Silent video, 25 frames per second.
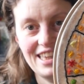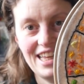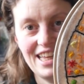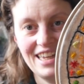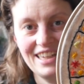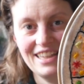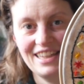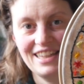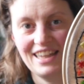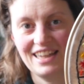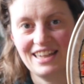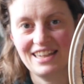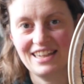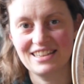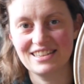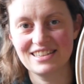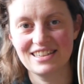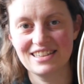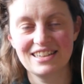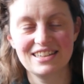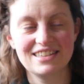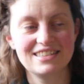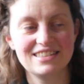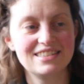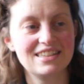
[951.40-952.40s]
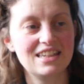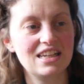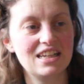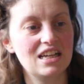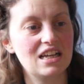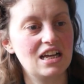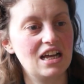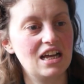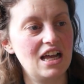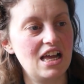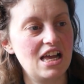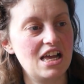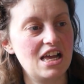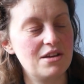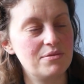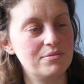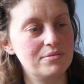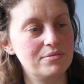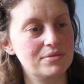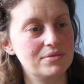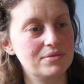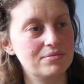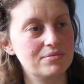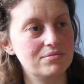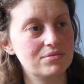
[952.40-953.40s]
like it.
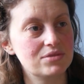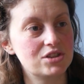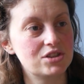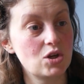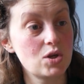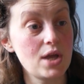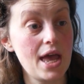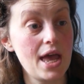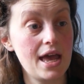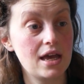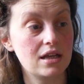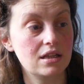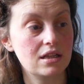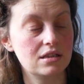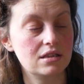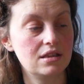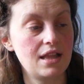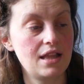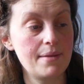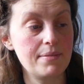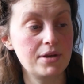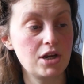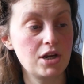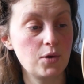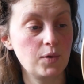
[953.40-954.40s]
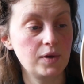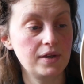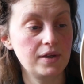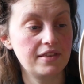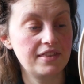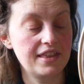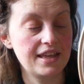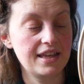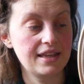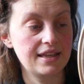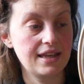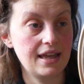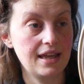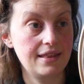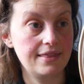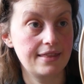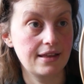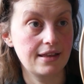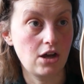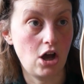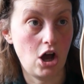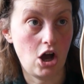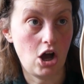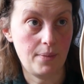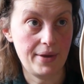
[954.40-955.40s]
So yeah, let me know what you think in
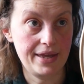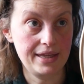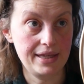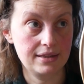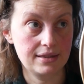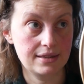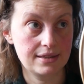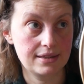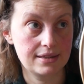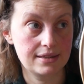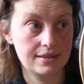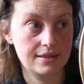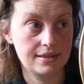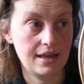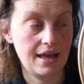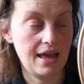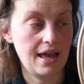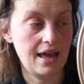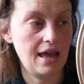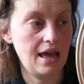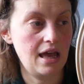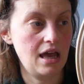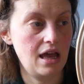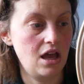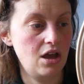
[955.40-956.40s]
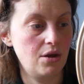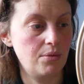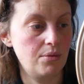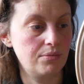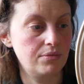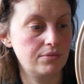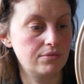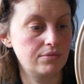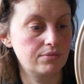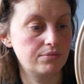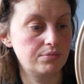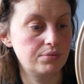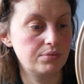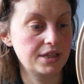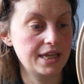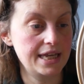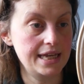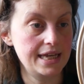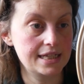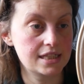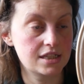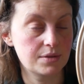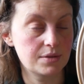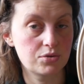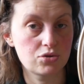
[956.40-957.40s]
the comments.
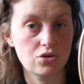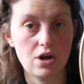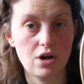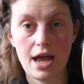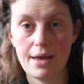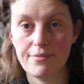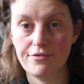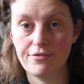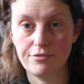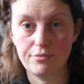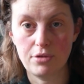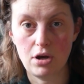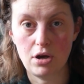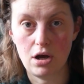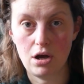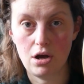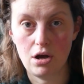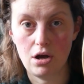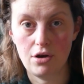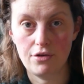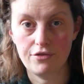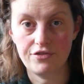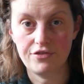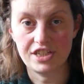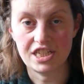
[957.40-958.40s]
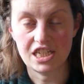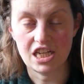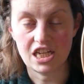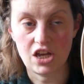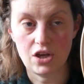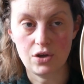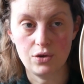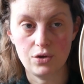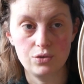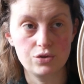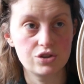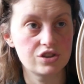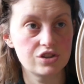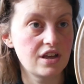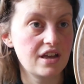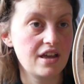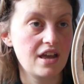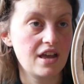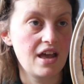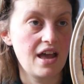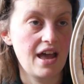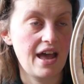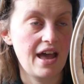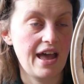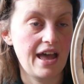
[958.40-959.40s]
Please subscribe for more videos.
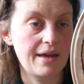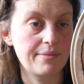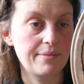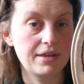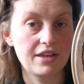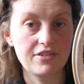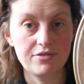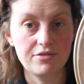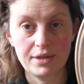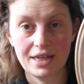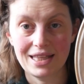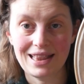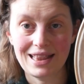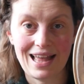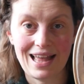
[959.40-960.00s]
Give me a